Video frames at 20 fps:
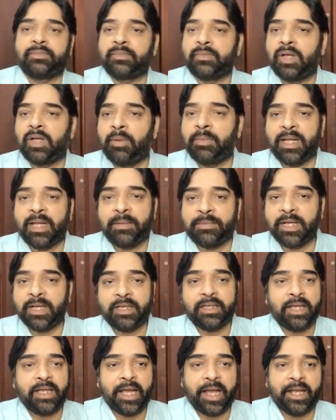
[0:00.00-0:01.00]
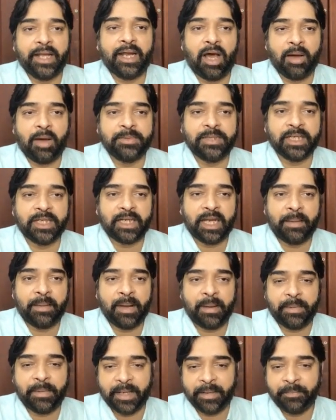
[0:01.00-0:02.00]
How many objects? N object I am
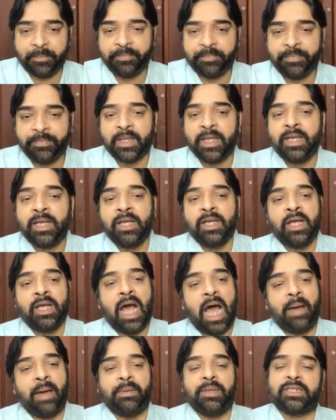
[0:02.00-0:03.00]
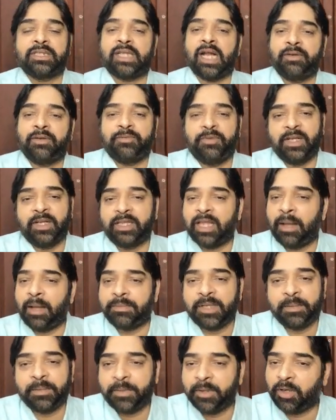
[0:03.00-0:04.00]
having. I will start filling the
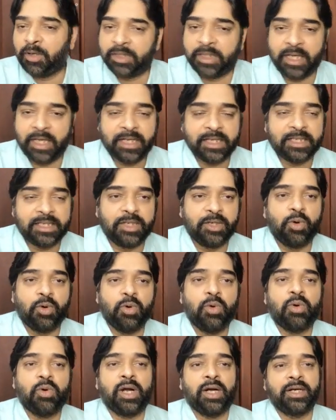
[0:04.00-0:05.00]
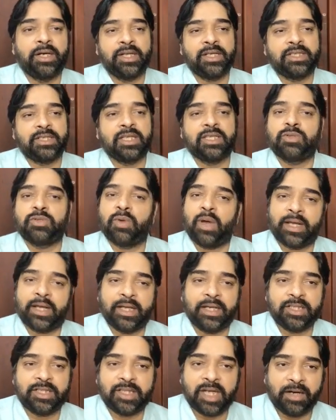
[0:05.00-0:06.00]
object because there is no condition, so I
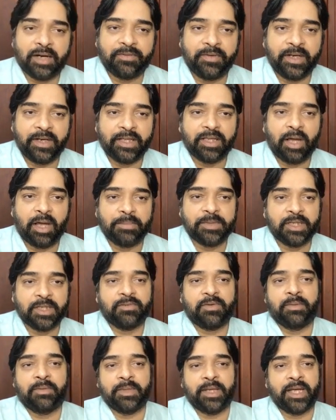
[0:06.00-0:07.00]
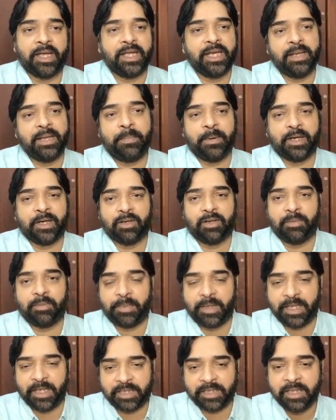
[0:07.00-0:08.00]
can start filling the object from any particular
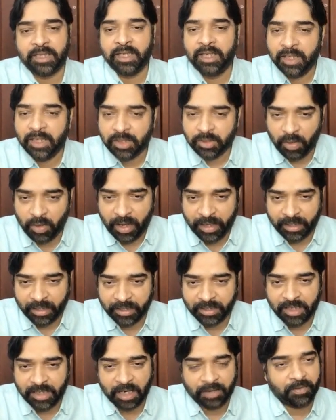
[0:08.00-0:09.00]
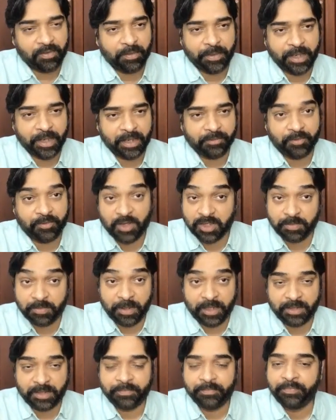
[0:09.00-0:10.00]
place. So I can start from here. First place.